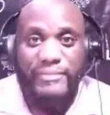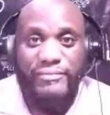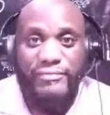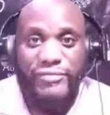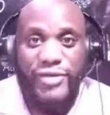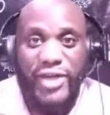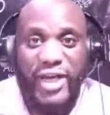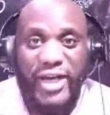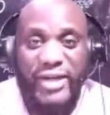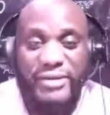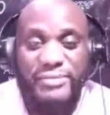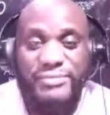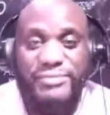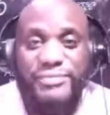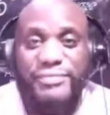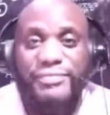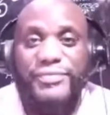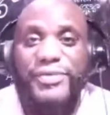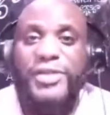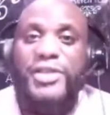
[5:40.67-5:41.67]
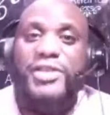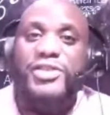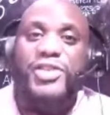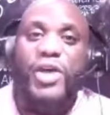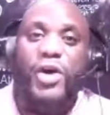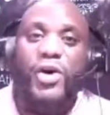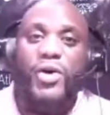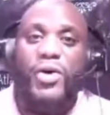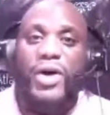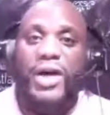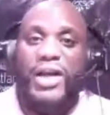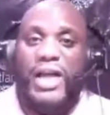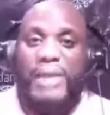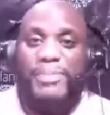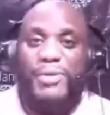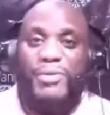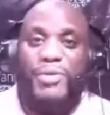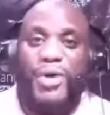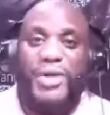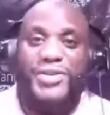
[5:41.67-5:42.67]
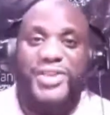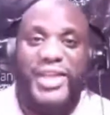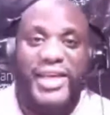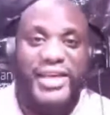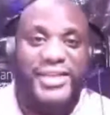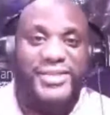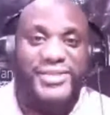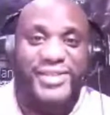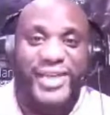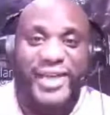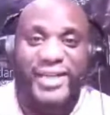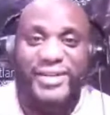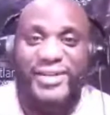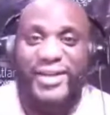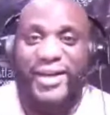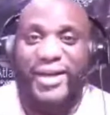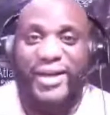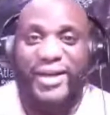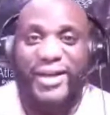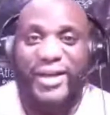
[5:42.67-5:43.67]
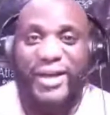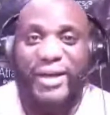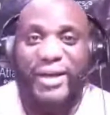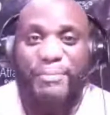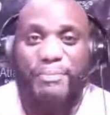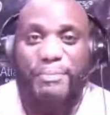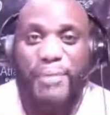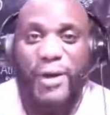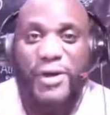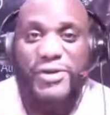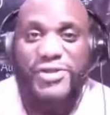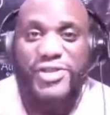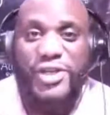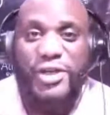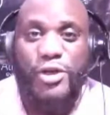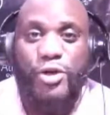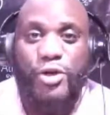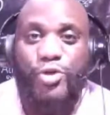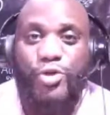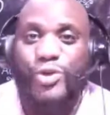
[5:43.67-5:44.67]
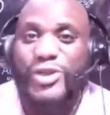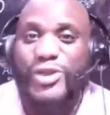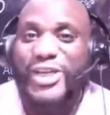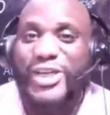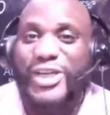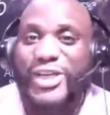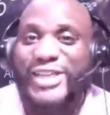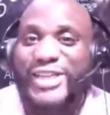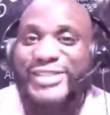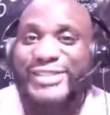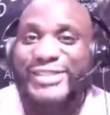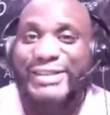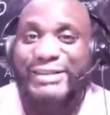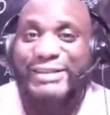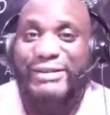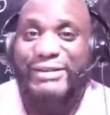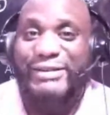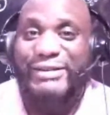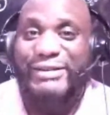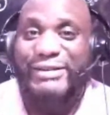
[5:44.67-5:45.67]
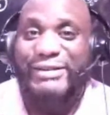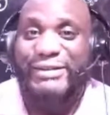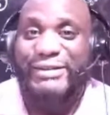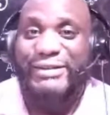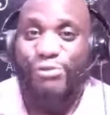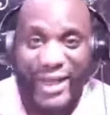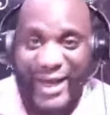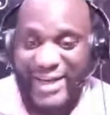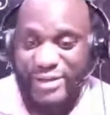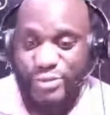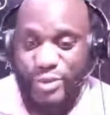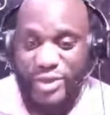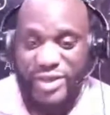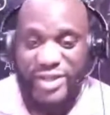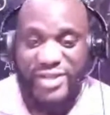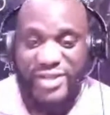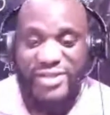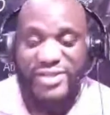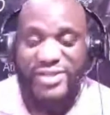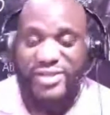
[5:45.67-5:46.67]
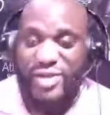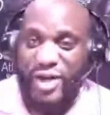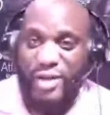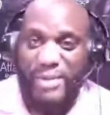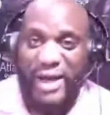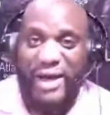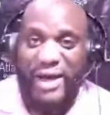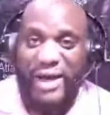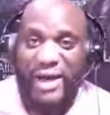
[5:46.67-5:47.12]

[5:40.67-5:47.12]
Okay. So a couple more things that a person who doesn't realize what this is all about